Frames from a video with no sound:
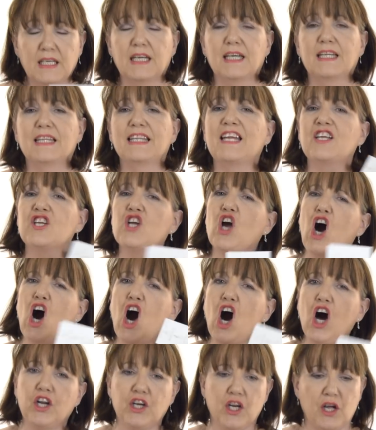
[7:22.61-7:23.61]
And then your
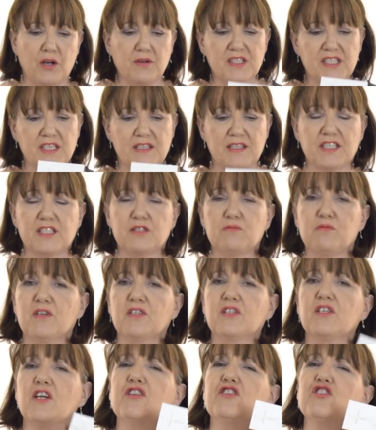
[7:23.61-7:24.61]
heart notes in this
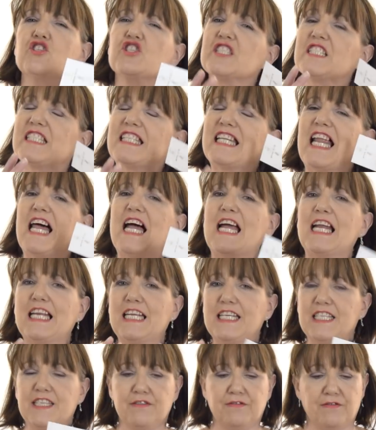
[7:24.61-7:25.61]
one are just
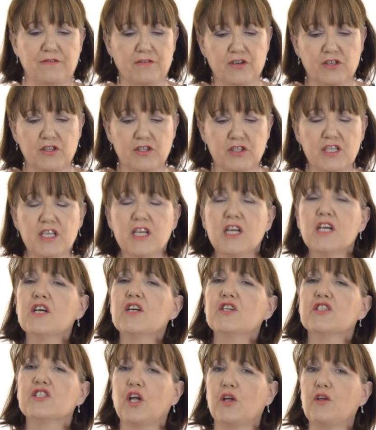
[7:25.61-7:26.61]
slightly different.
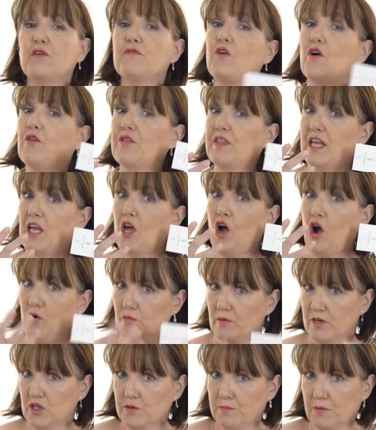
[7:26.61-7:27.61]
So you've got the
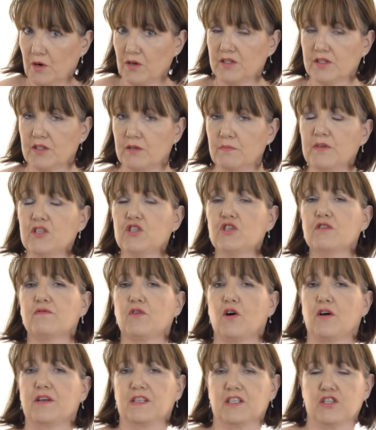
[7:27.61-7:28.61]
orange blossom, which you've
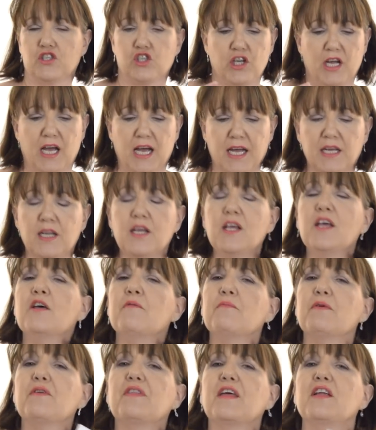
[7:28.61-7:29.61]
got in the shine,
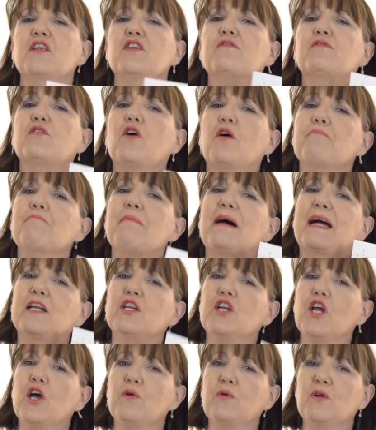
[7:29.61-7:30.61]
but then you've got
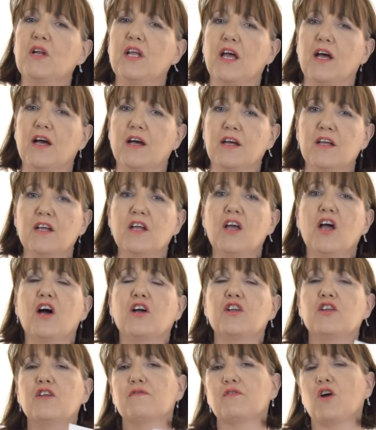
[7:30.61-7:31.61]
magnolia,
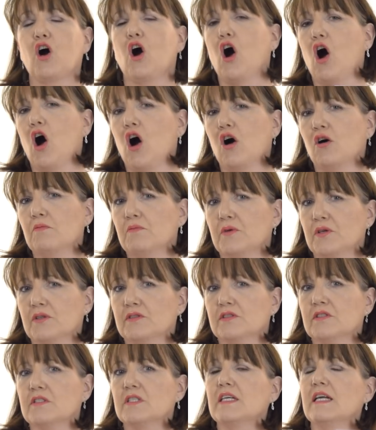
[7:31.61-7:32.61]
and you've got
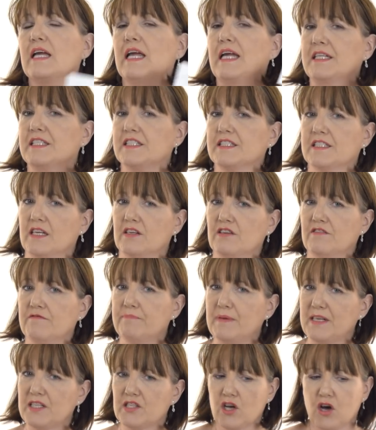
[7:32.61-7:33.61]
almond instead of
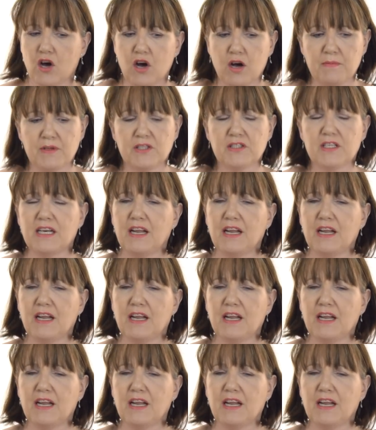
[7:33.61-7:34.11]
bitter almond.